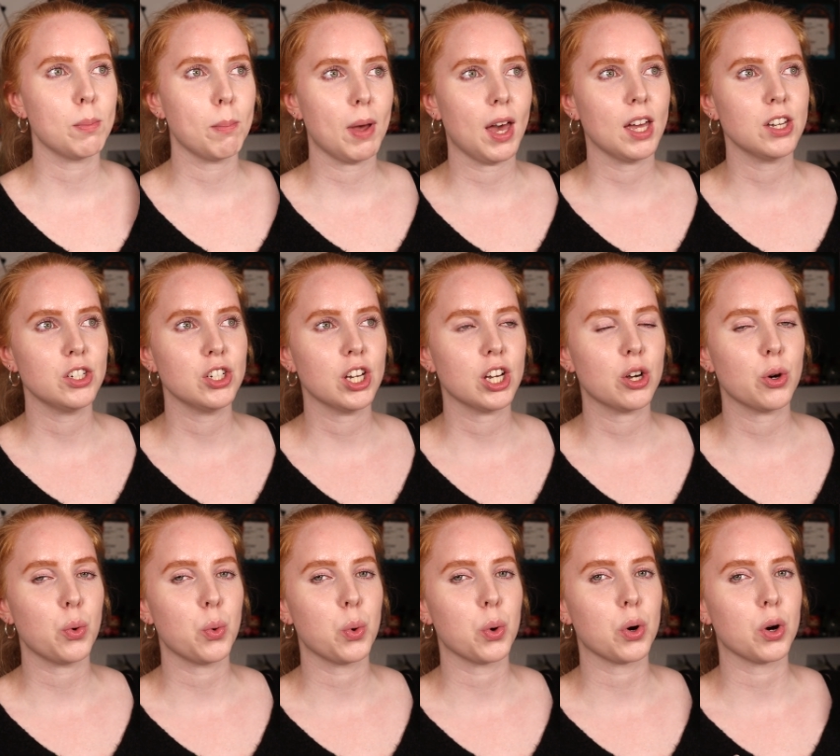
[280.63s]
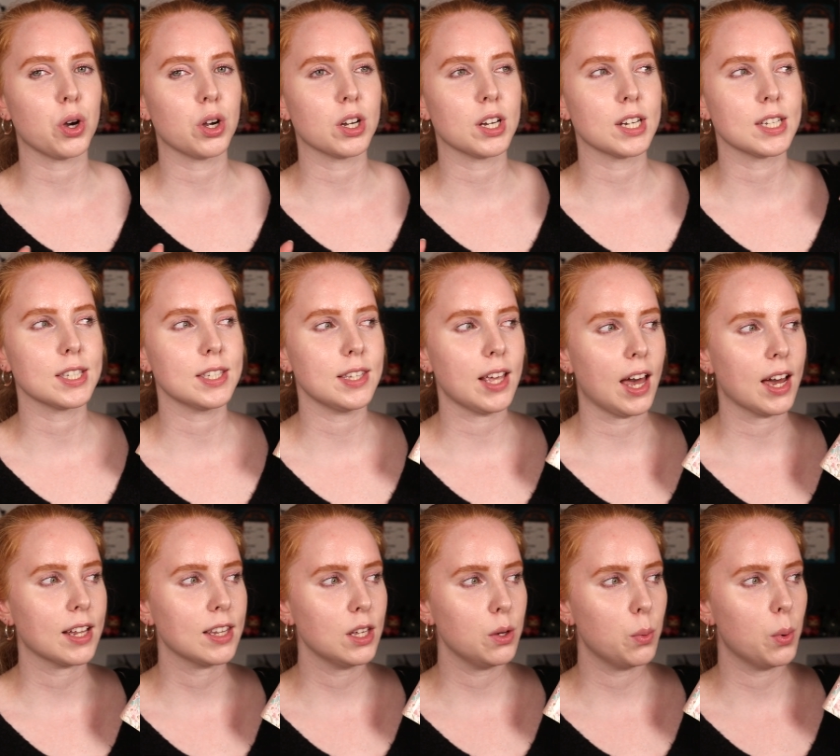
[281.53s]
magic or
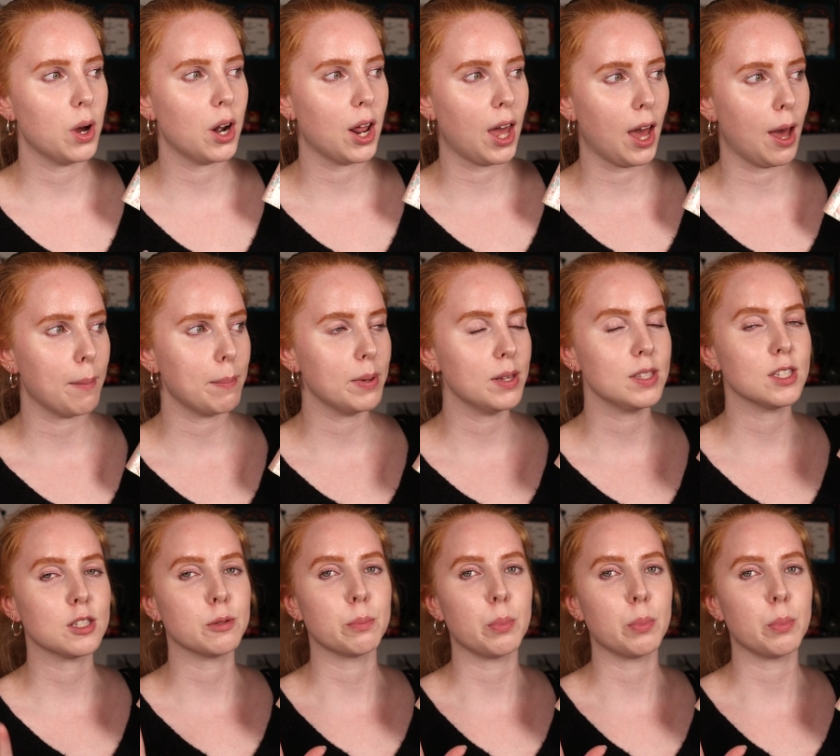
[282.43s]
exactly what happens,